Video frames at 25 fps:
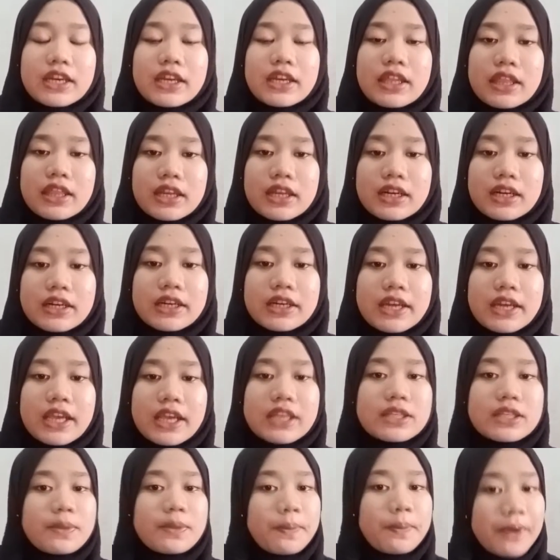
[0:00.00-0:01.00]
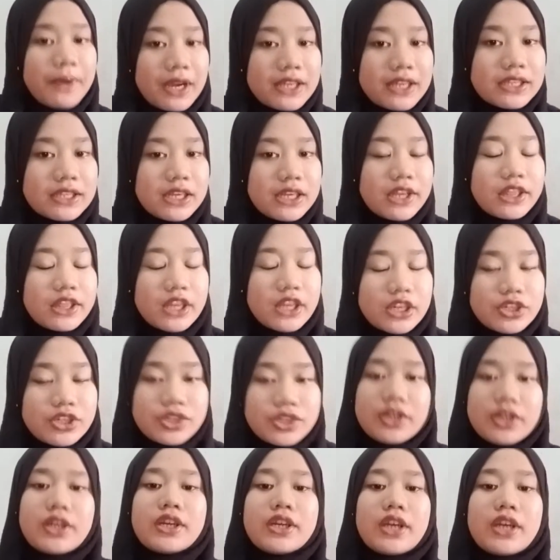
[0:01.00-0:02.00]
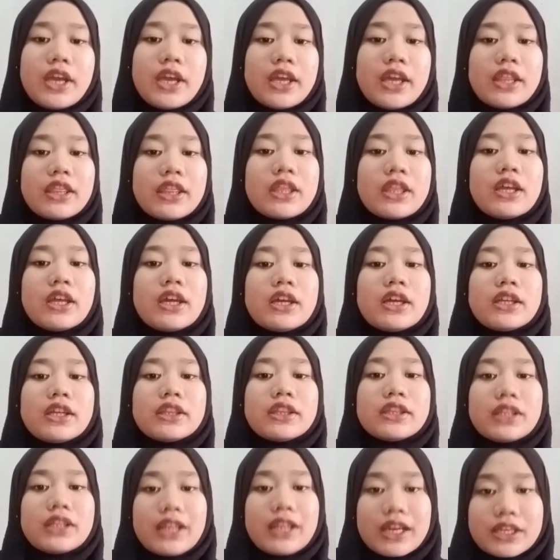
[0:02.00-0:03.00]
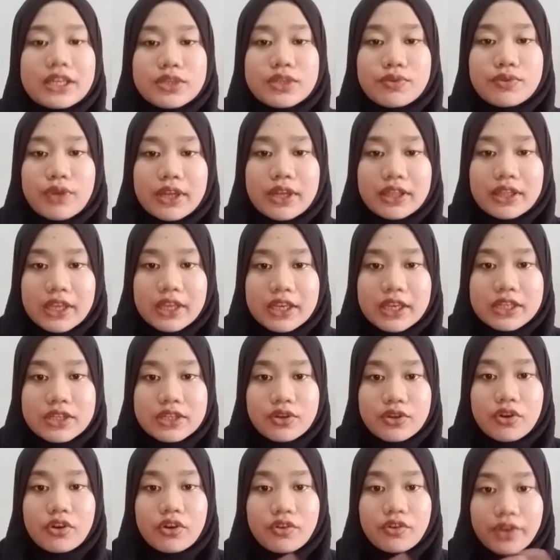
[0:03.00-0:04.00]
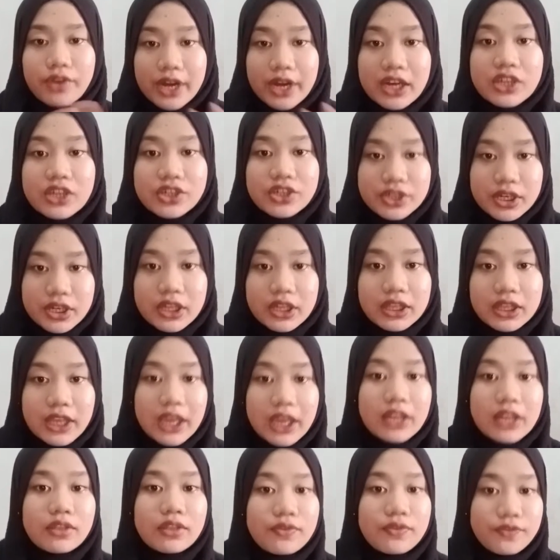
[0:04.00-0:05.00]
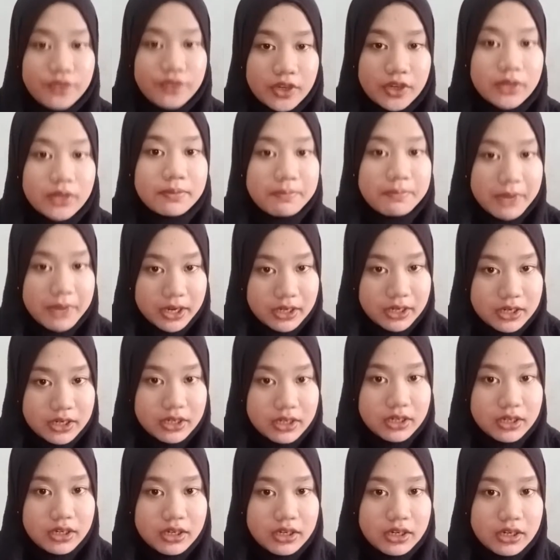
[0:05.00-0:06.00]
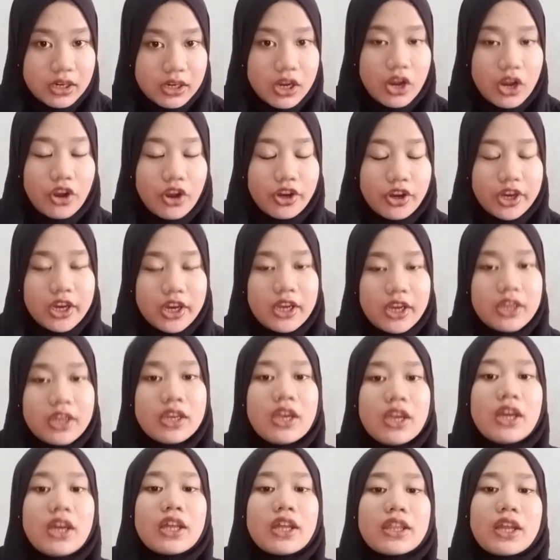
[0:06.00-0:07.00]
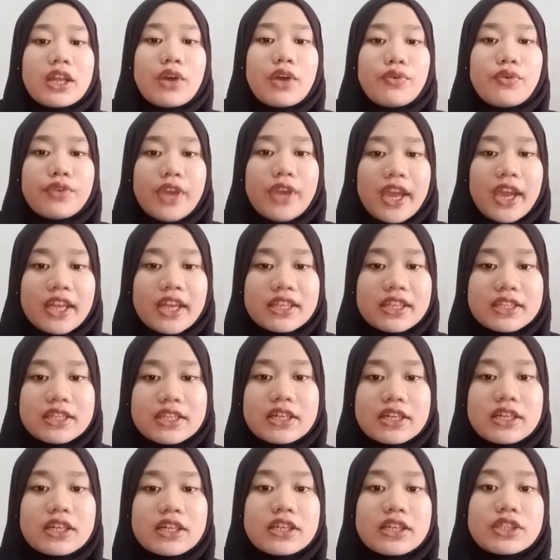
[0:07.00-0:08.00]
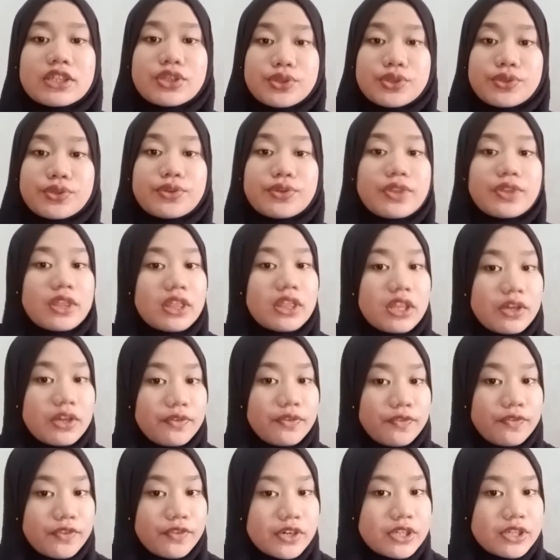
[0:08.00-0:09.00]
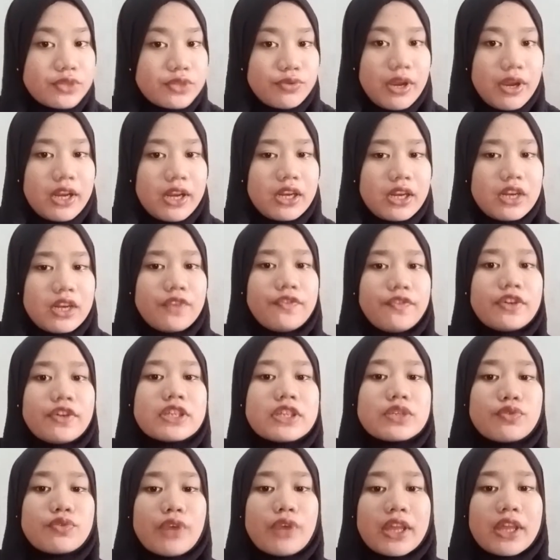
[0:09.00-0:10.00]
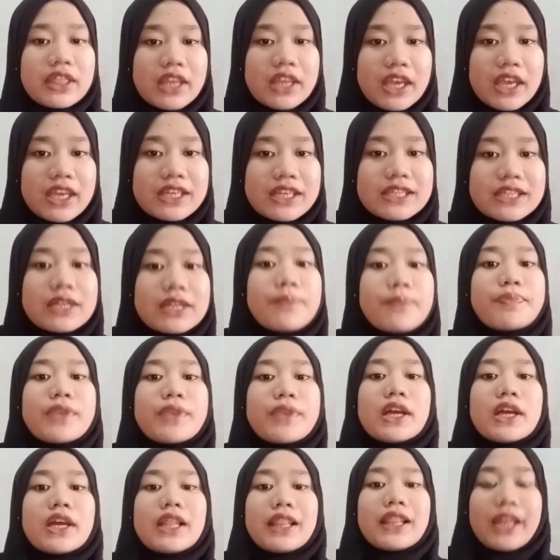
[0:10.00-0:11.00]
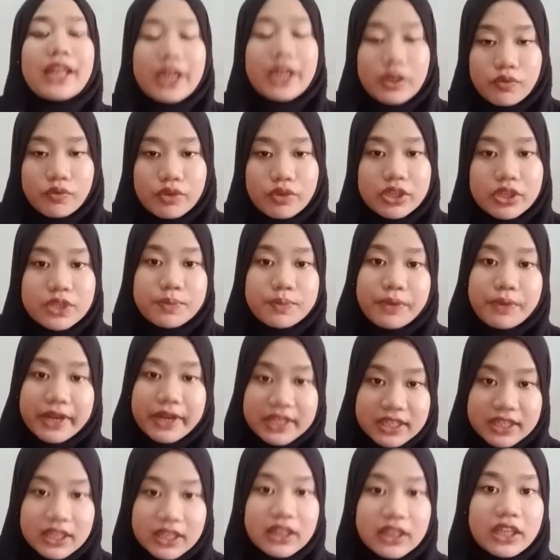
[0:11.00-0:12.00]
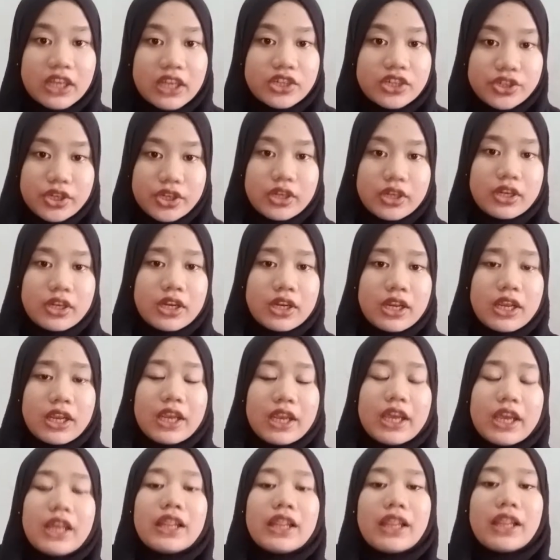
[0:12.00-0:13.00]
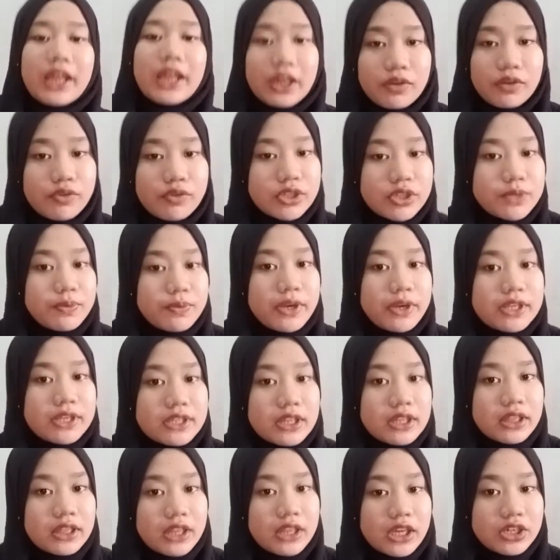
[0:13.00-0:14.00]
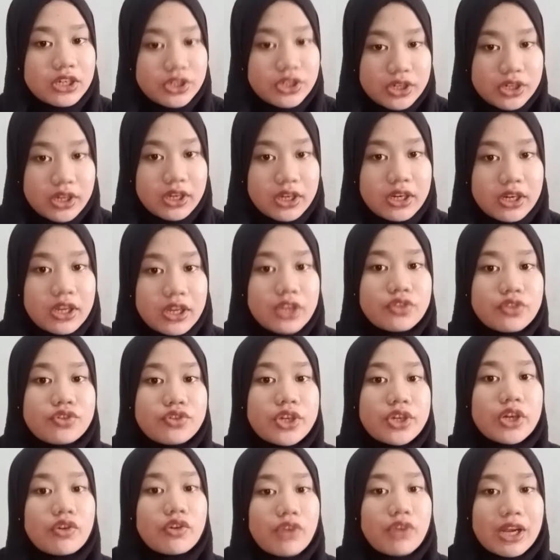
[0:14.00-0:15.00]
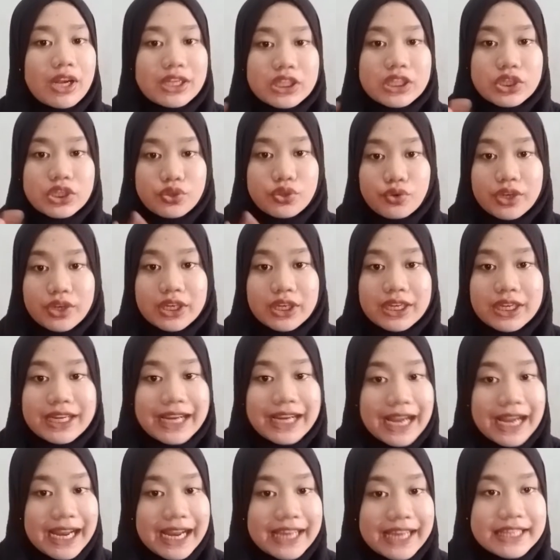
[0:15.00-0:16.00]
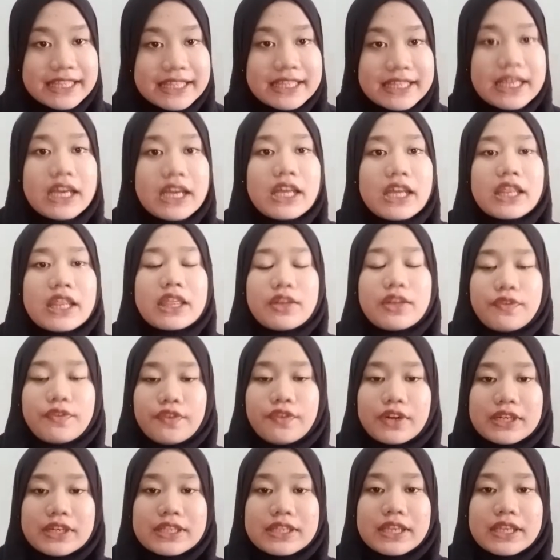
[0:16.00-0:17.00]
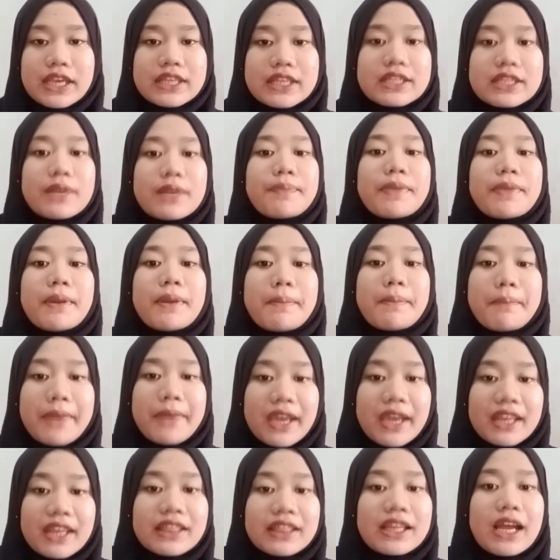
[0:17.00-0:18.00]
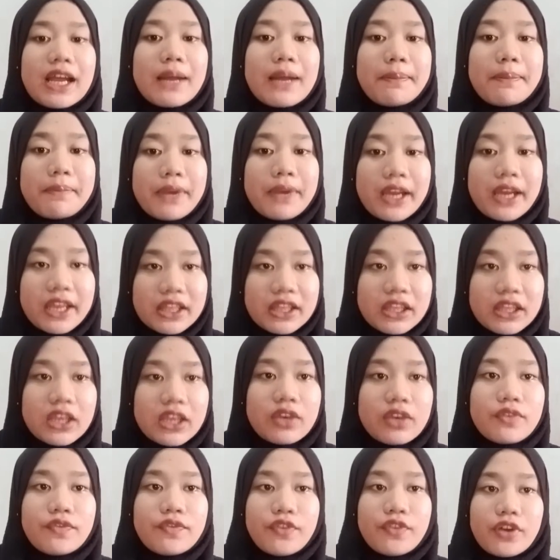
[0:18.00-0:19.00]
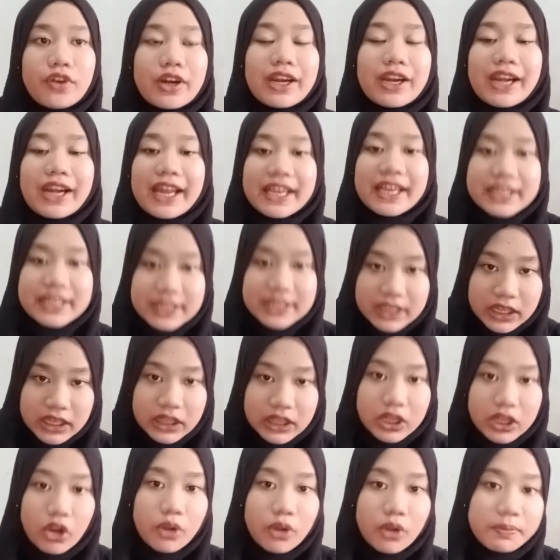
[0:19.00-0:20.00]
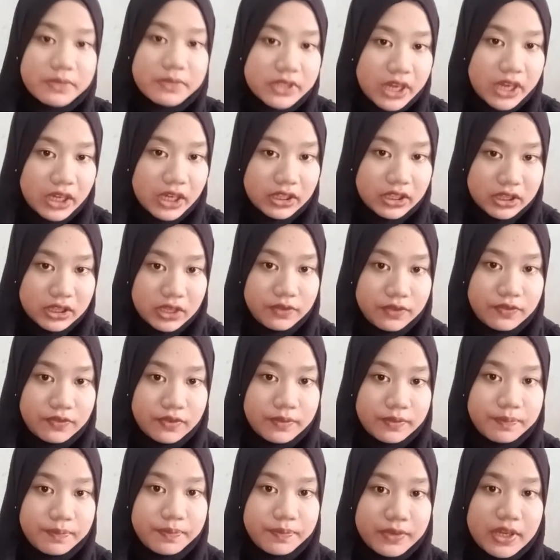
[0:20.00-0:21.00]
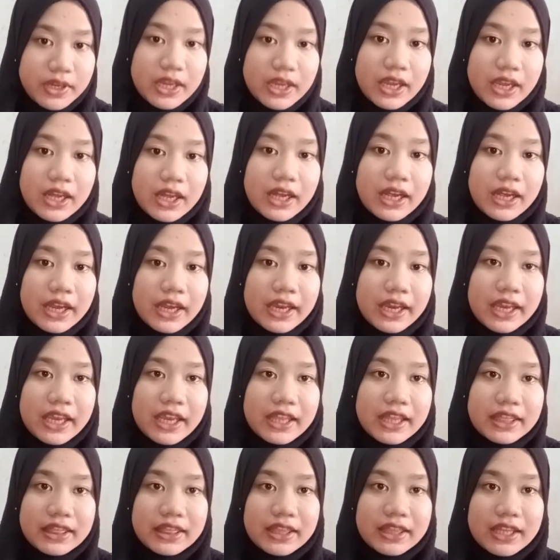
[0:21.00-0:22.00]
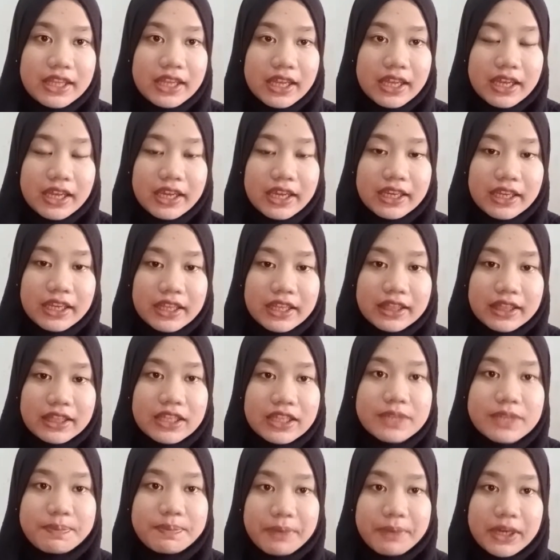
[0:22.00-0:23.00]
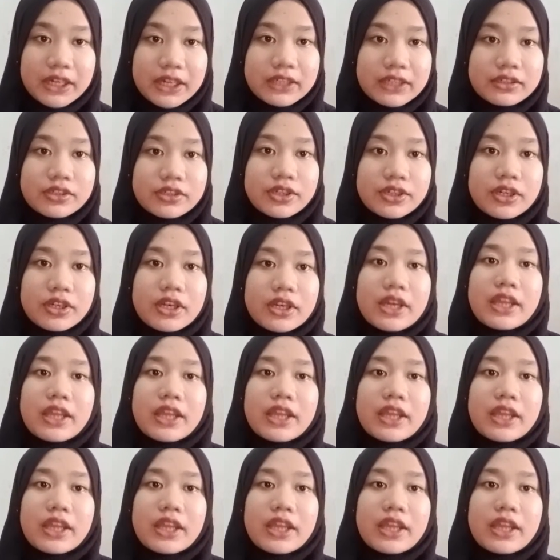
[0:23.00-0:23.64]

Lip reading: the third is facilitation, and the last one is correction and feedback. Okay, now we enter to the first one. The first one is language presentation. In language presentation, there are three kinds. The first is meta planning for lesson objective. In this part,